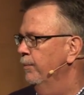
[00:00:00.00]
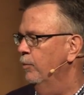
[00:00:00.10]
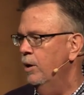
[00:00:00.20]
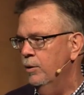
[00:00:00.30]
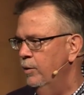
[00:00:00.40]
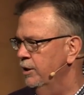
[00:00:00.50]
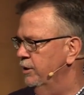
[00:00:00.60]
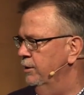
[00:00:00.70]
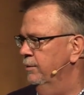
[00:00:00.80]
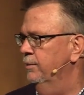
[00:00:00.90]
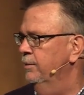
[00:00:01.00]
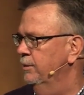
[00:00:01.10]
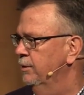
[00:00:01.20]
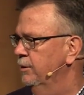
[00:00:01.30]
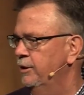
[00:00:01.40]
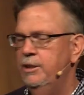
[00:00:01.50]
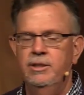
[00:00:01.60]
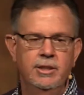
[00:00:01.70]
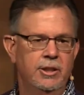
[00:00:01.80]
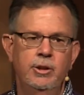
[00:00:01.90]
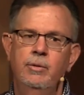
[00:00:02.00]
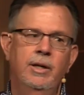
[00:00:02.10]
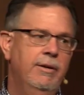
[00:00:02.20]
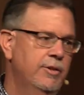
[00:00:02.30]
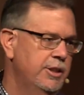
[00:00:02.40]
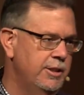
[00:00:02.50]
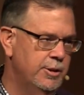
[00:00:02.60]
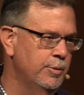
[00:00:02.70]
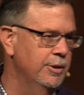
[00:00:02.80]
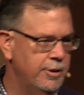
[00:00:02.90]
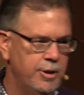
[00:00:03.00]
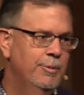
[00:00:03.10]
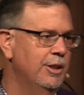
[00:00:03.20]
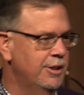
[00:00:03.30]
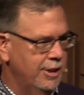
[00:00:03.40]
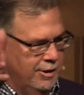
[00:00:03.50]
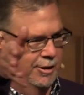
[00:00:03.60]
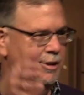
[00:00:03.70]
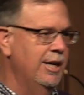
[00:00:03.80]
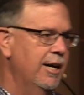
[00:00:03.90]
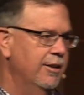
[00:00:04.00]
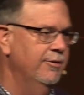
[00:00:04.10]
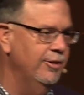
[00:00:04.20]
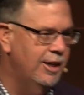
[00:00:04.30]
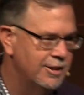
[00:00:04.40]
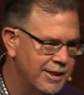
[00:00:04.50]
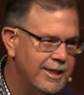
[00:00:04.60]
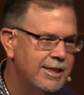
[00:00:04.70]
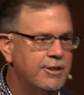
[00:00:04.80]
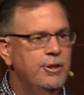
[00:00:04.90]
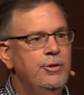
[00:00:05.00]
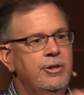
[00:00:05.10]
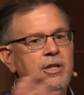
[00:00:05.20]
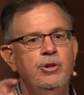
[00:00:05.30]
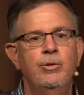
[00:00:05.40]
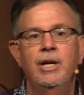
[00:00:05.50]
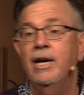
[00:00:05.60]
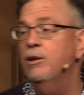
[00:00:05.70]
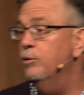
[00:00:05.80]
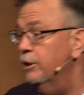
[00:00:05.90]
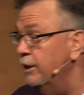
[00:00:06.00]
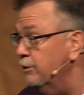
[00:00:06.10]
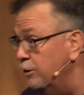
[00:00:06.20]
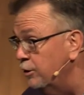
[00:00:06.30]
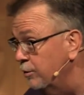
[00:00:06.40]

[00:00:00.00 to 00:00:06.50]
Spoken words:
Wrong question. Jesus can do whatever Jesus wants to do because Jesus is God in the flesh and he gets to do things you and I don't get to do.